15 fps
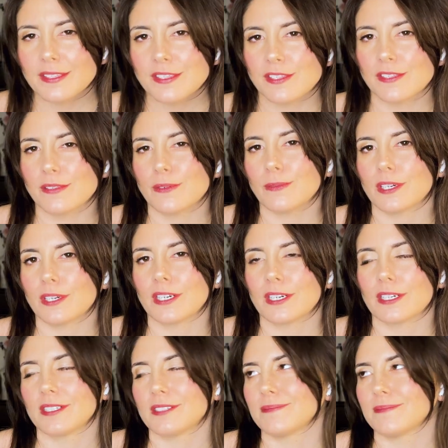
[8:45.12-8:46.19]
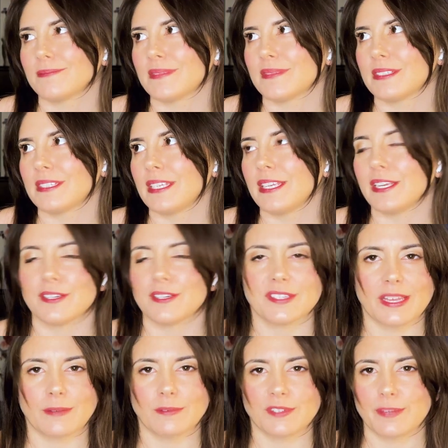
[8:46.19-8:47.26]
these were the years
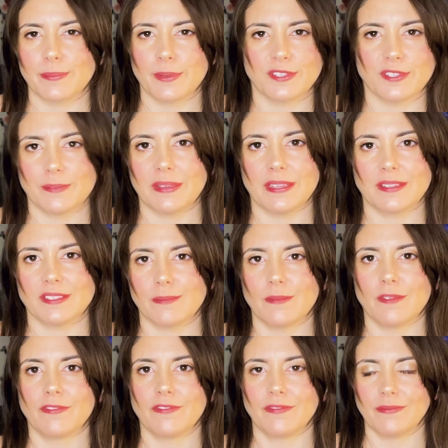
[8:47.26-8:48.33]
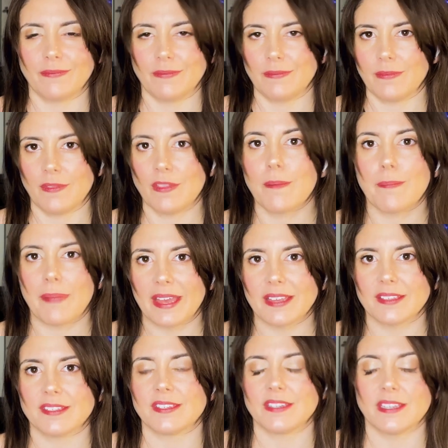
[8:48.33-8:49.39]
that were supposed to be some of the
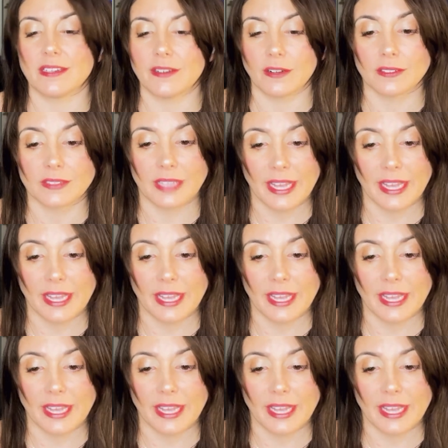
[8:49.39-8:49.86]
best in her